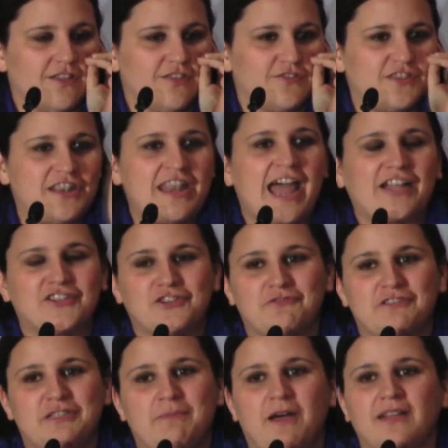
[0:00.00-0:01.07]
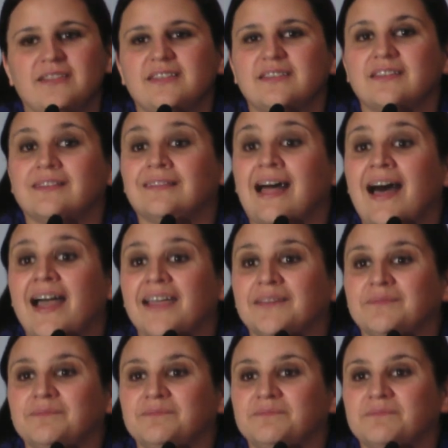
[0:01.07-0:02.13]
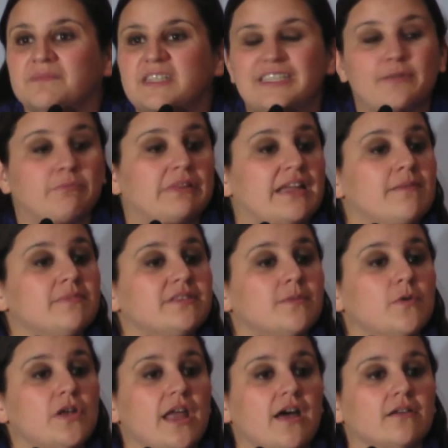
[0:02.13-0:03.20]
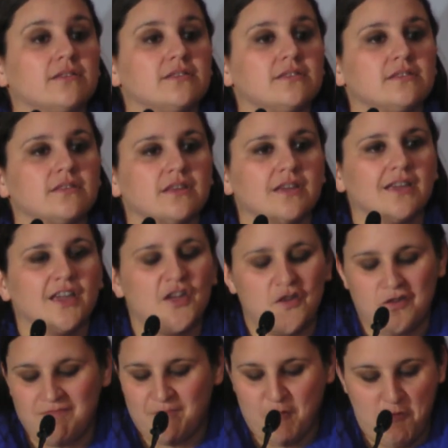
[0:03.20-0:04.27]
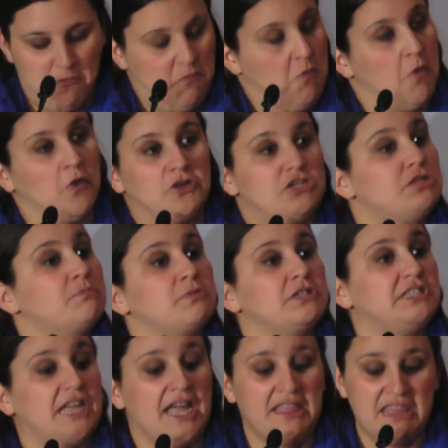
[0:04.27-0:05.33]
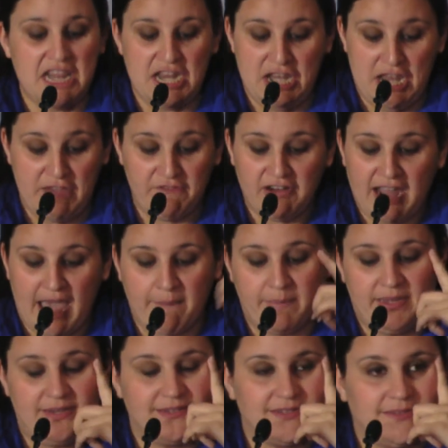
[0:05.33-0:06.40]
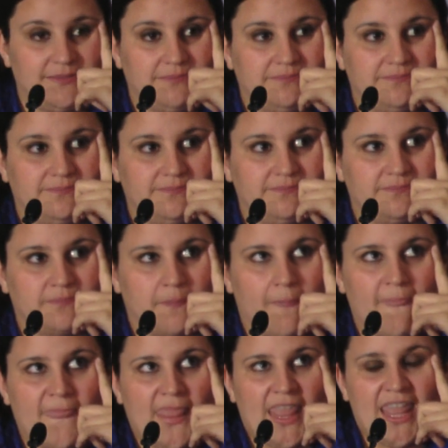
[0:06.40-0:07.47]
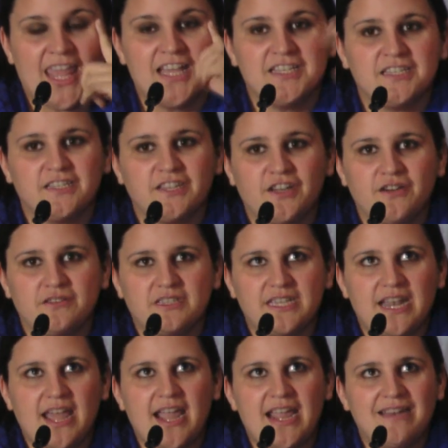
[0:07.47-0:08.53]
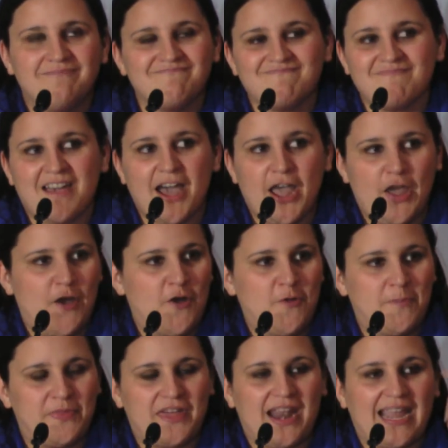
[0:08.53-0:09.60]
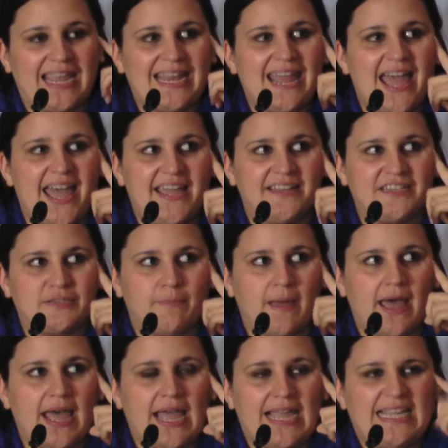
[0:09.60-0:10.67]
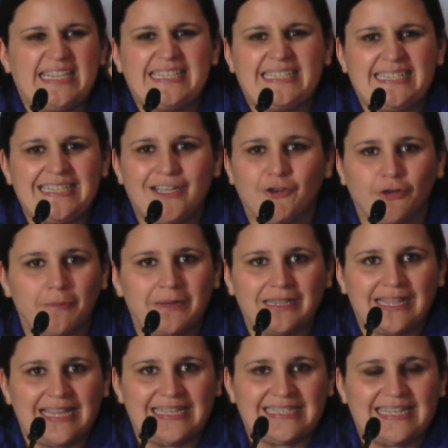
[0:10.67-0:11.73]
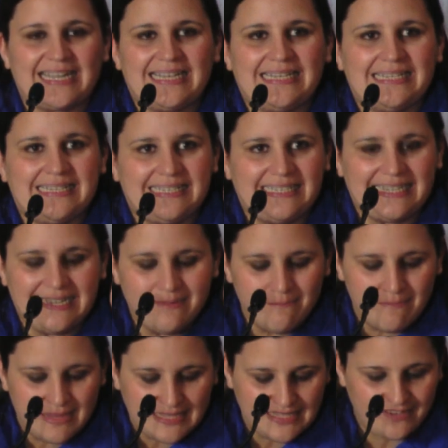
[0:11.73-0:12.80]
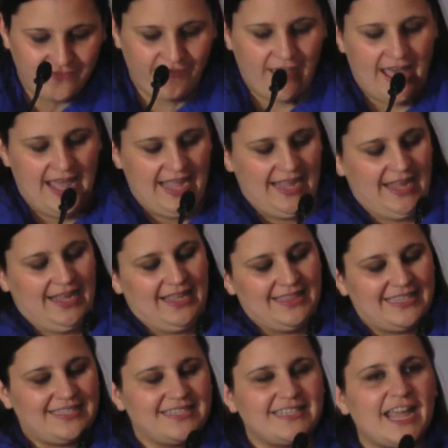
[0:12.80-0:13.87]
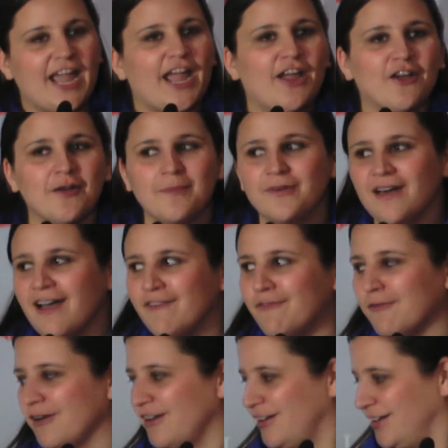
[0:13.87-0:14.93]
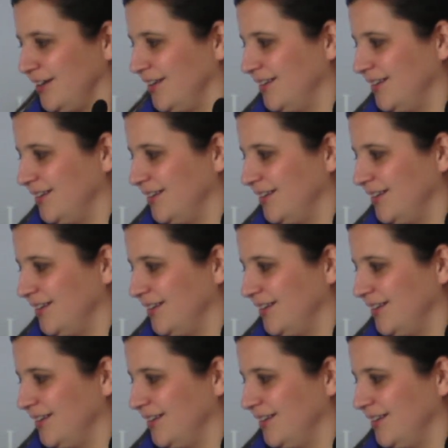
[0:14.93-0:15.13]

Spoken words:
the natural response is to lie, to blame someone else, or just pretend that it never happened. So tonight, I hope that I can end by decriminalizing and demystifying this terrible F word.